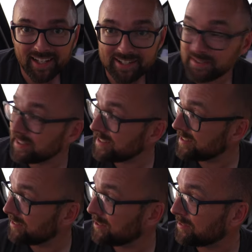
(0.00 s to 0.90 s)
As you can see,
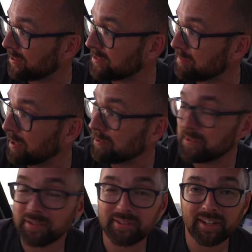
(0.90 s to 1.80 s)
the sun's about
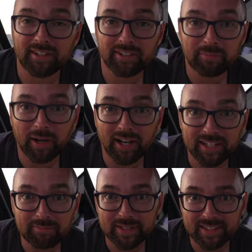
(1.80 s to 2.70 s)
to set here
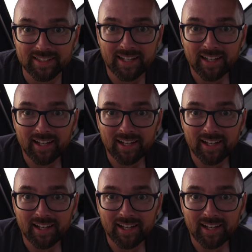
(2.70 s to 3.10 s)
behind me, and